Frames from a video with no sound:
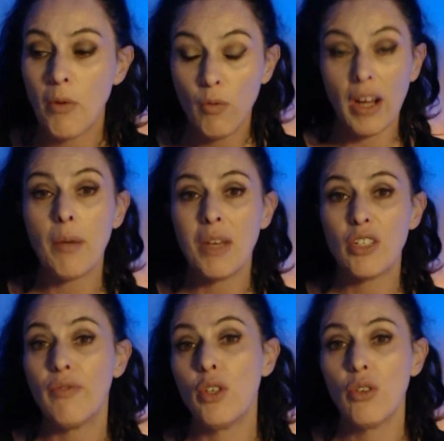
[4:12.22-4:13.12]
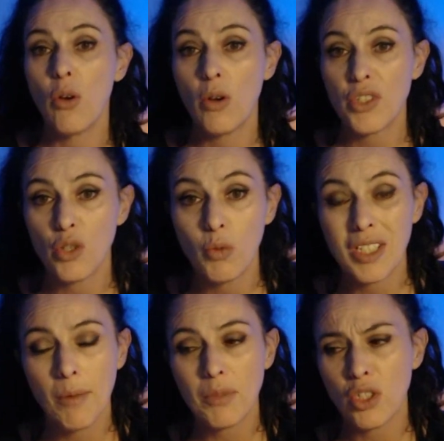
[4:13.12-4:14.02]
recommended for you guys to
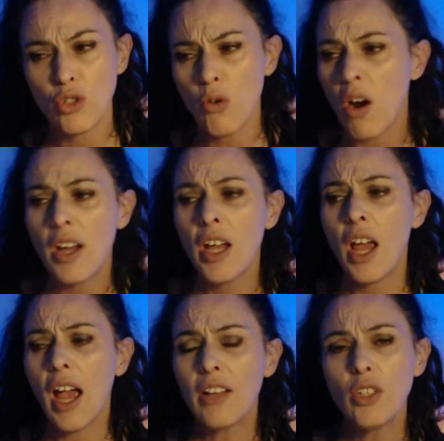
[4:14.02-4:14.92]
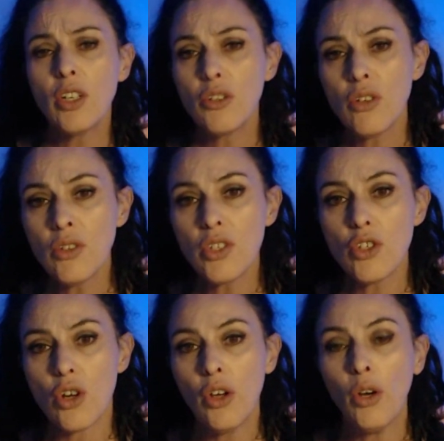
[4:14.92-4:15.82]
attempt and try. And, you know, use a
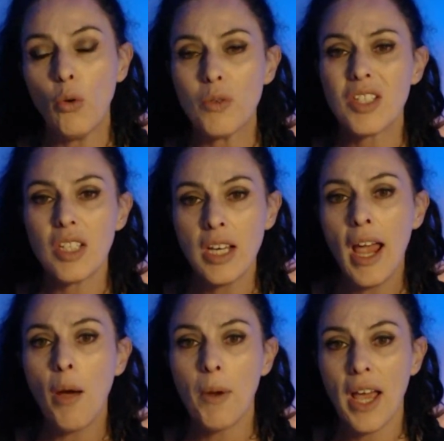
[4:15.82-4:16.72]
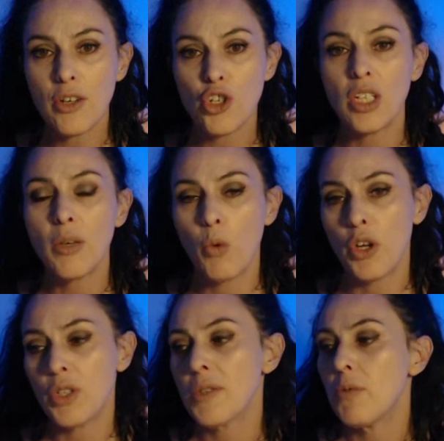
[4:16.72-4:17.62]
journal. See how it actually
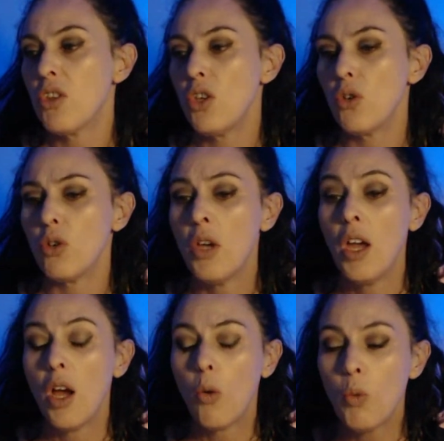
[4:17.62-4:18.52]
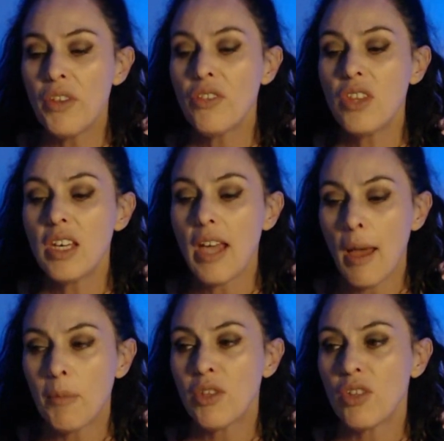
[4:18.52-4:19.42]
works with you. With the
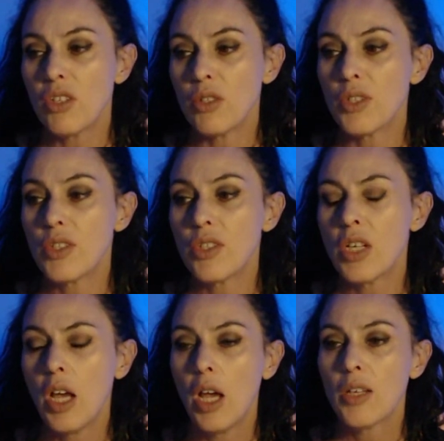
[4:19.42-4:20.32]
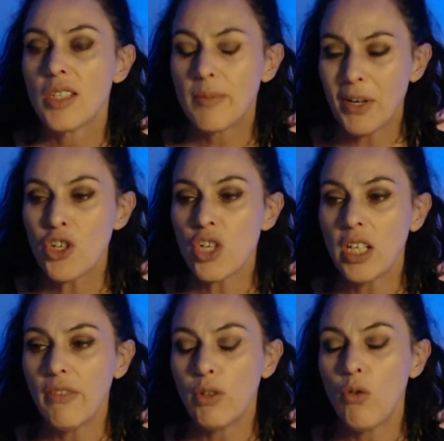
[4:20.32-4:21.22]
amethyst,
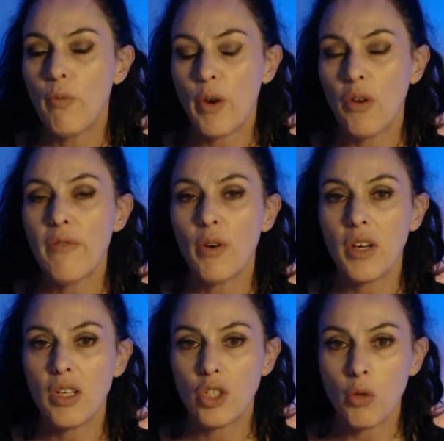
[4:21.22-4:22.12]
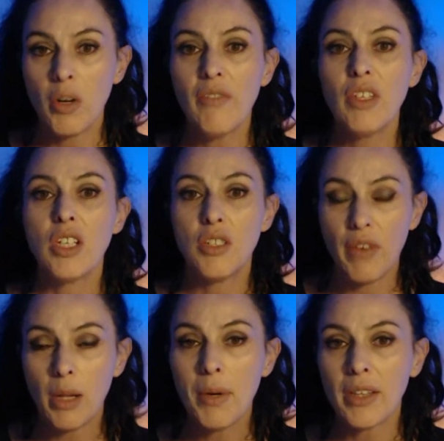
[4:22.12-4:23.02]
especially if you're very, very intuitive and you're
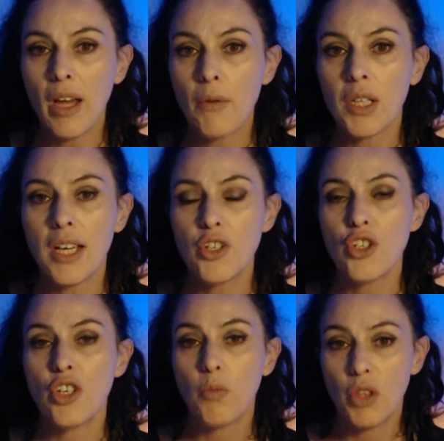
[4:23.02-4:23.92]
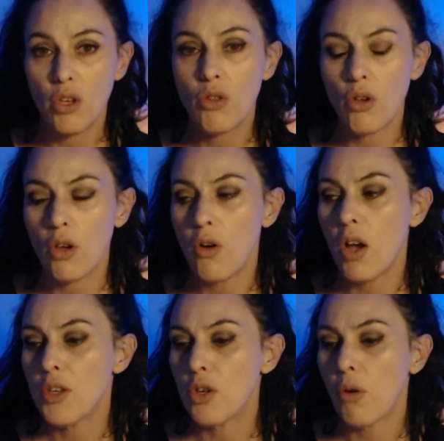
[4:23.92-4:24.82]
developing that relationship with your third eye
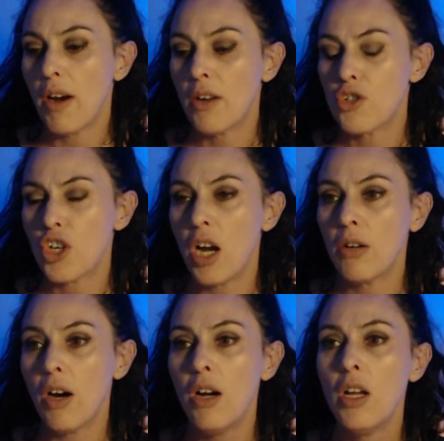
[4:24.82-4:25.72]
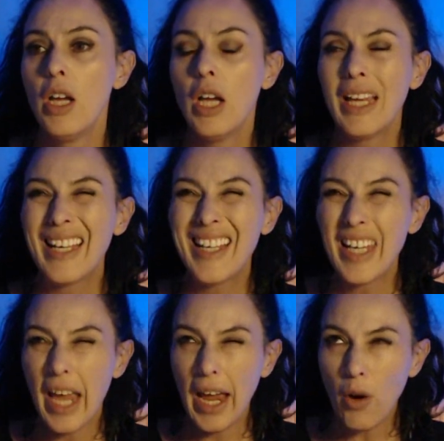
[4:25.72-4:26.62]
and your crown chakra, it
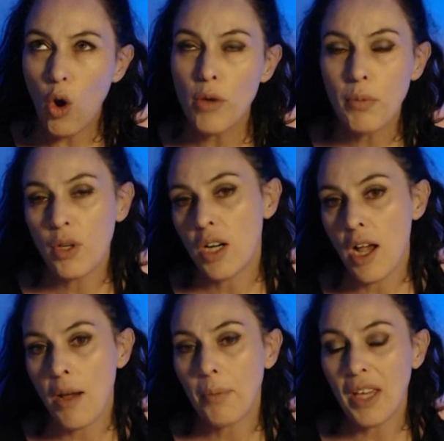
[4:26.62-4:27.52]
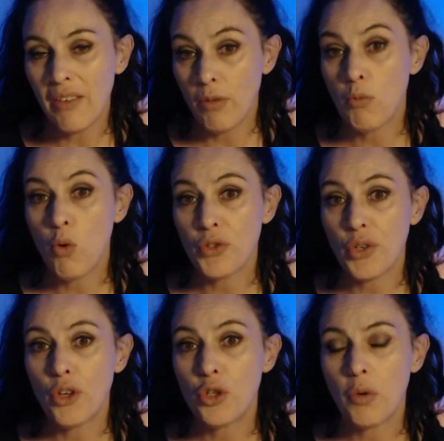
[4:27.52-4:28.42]
can open it up even more
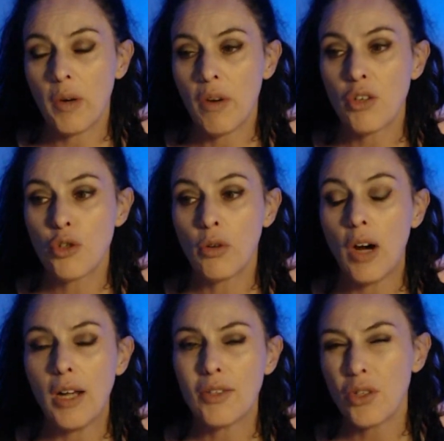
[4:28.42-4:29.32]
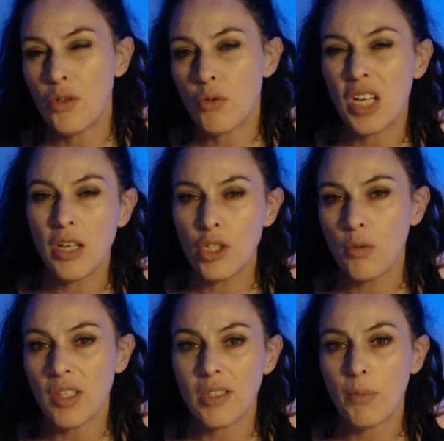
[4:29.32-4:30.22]
so during retrograde. So you'll tend to
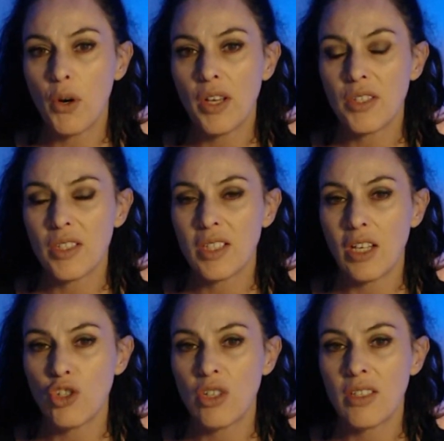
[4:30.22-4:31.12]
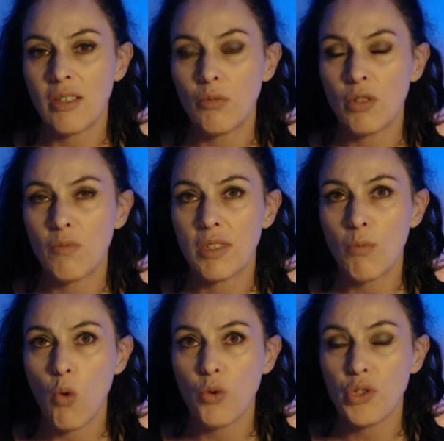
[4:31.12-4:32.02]
experience ascension symptoms
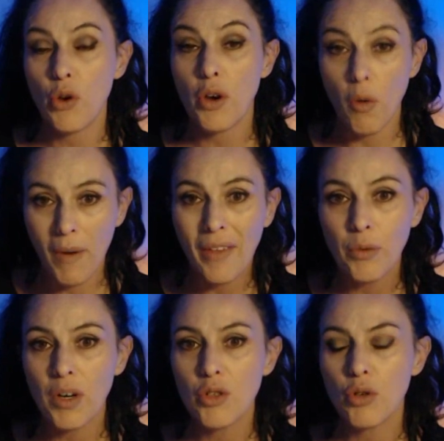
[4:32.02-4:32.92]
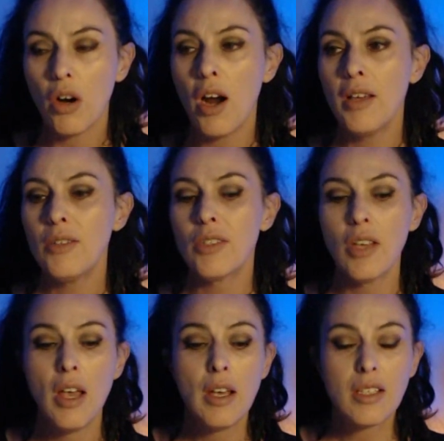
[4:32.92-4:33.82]
more so around the
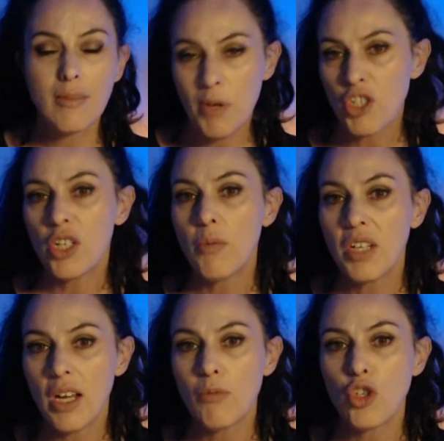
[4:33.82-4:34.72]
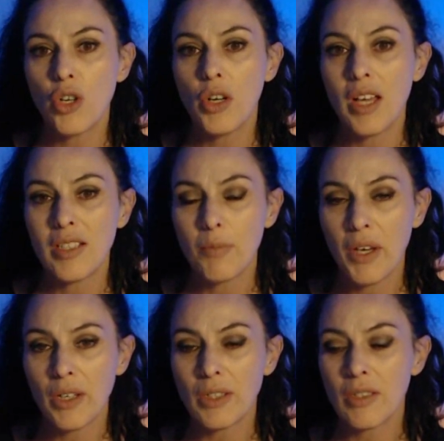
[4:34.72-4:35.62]
retrogrades, especially with Neptune
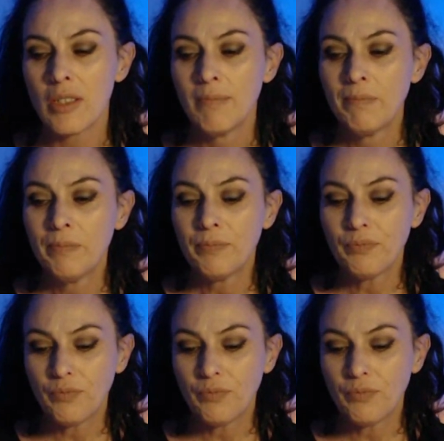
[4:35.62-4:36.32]
aspects